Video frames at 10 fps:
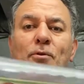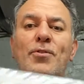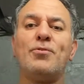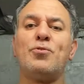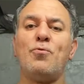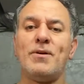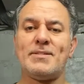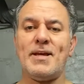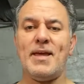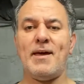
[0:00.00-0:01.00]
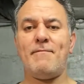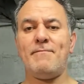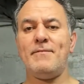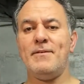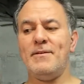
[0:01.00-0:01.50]
the toys I have,
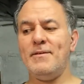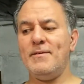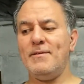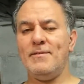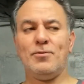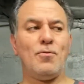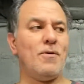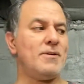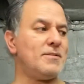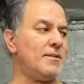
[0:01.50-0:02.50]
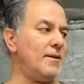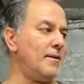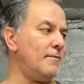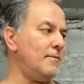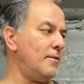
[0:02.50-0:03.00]
toys like
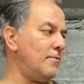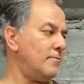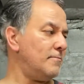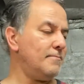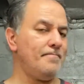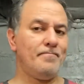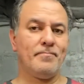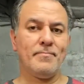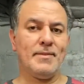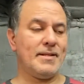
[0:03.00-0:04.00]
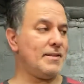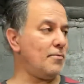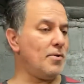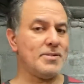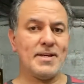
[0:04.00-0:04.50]
the
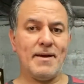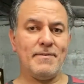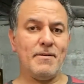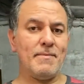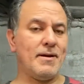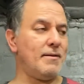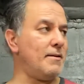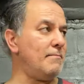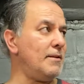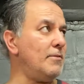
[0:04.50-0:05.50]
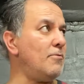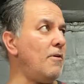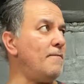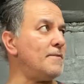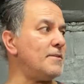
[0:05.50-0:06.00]
ones I have here in my little
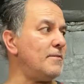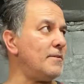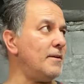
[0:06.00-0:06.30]
office here,